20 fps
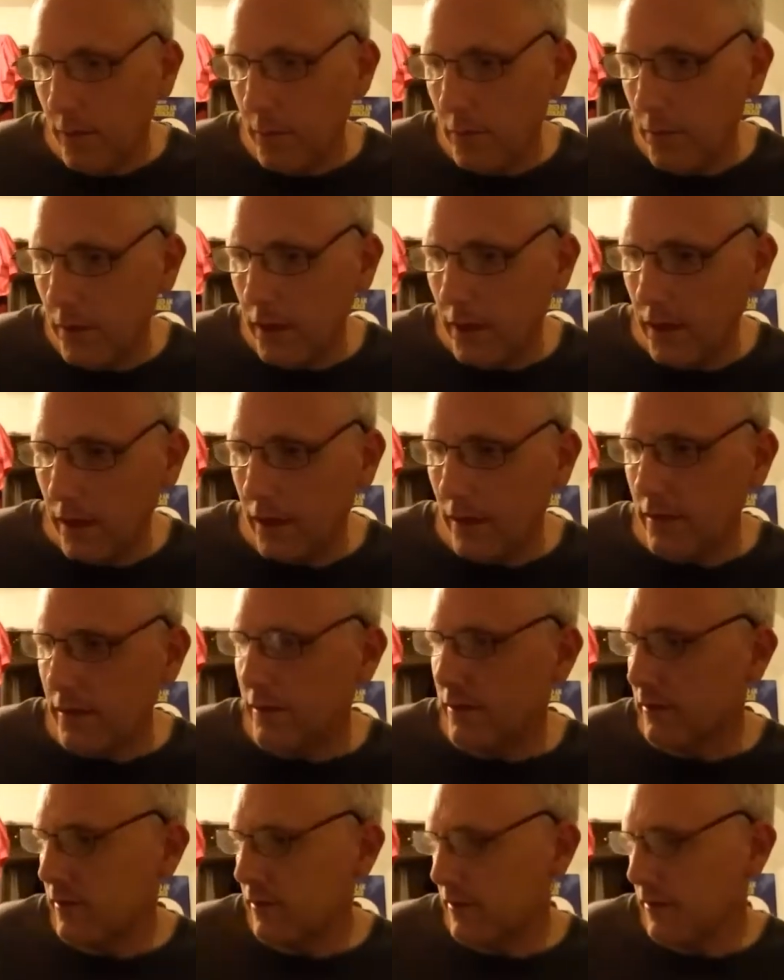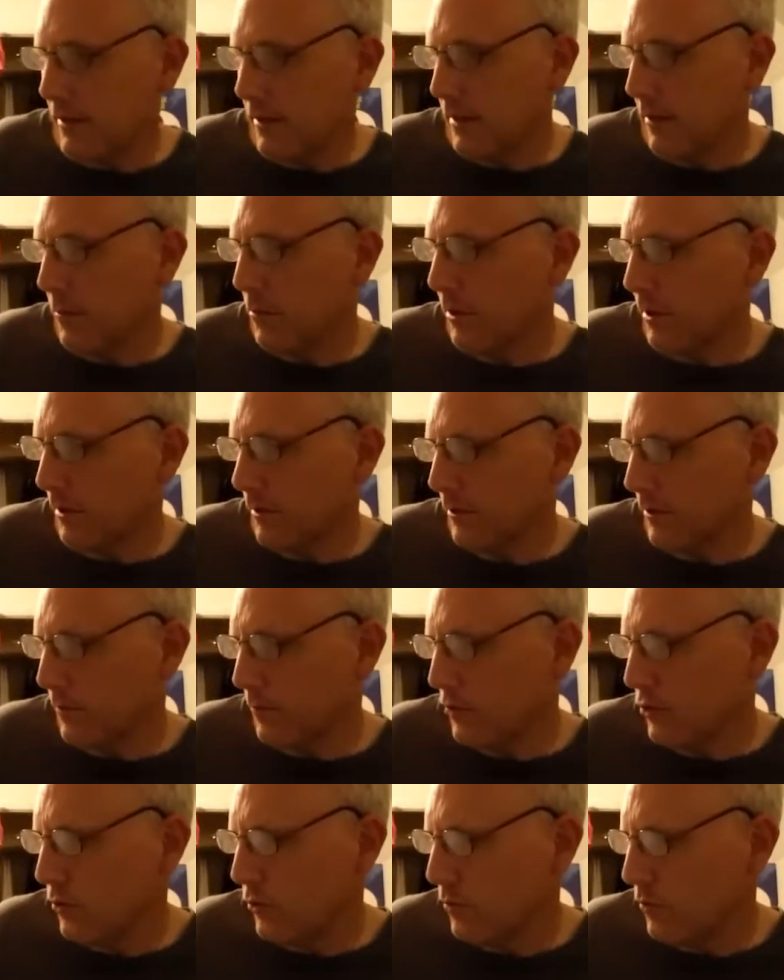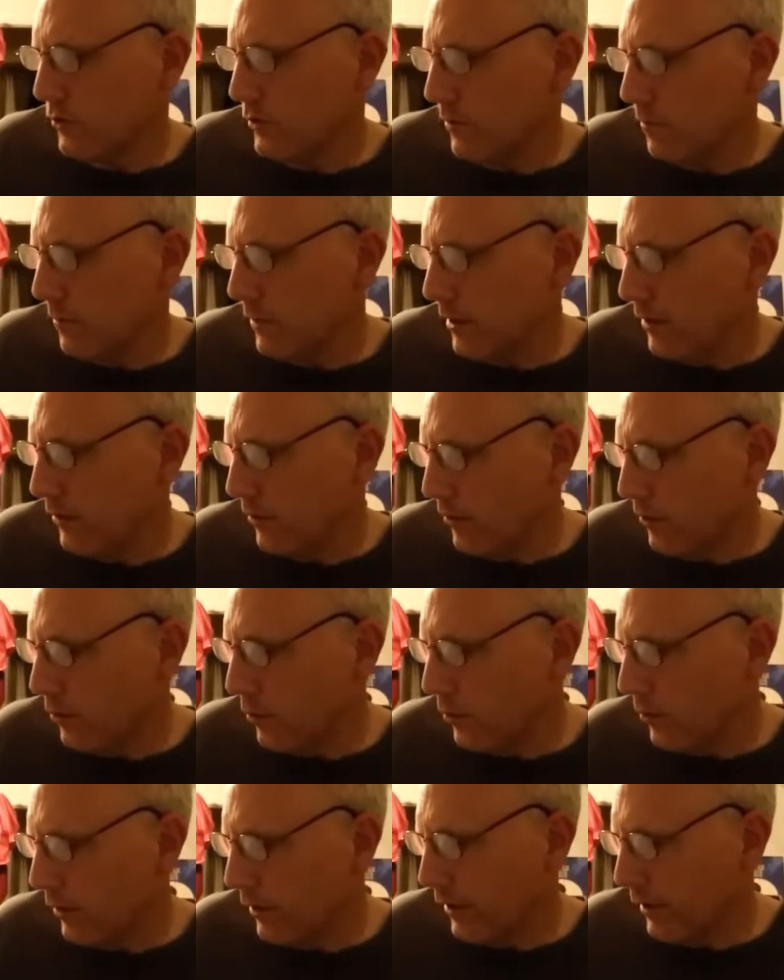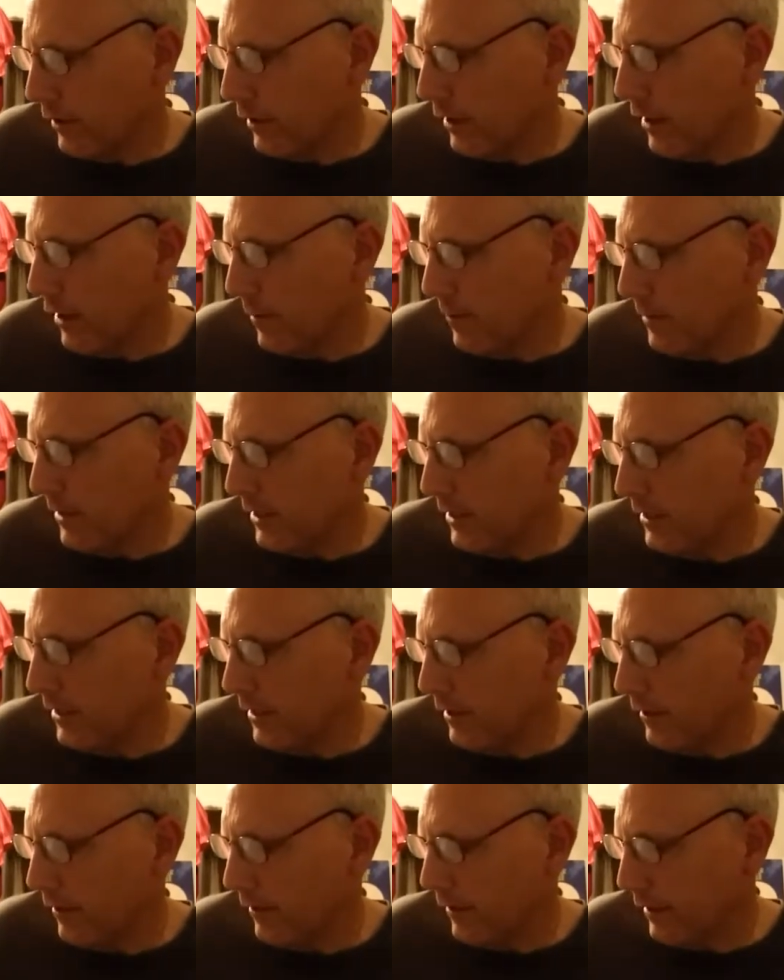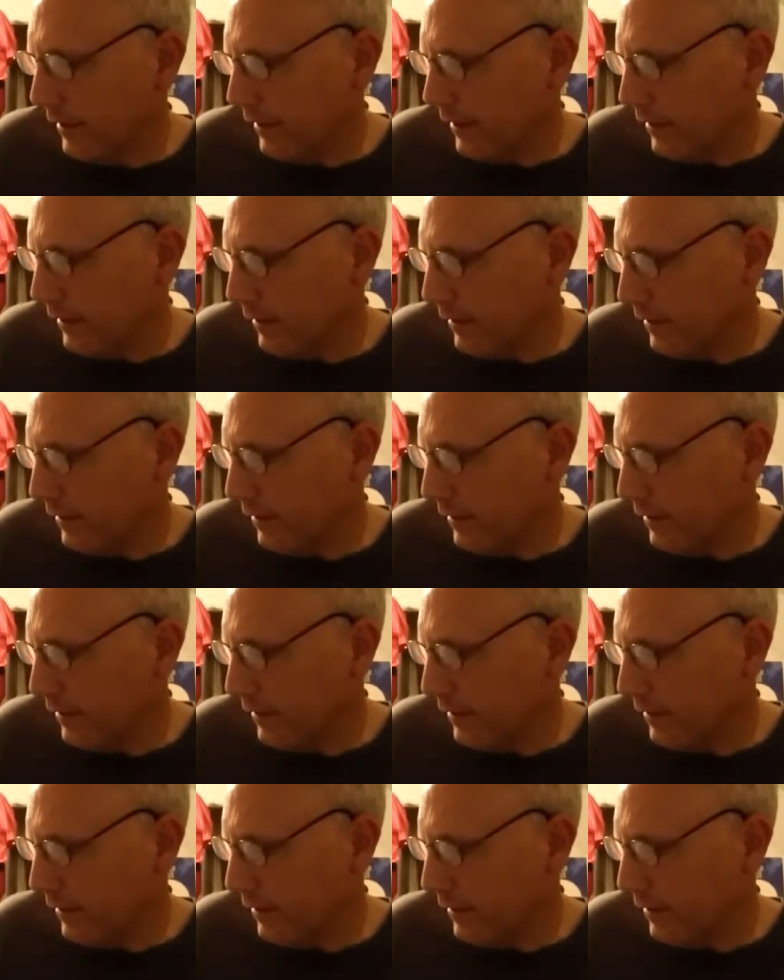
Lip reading: But let's see, because I'm sure somebody recorded a commentary.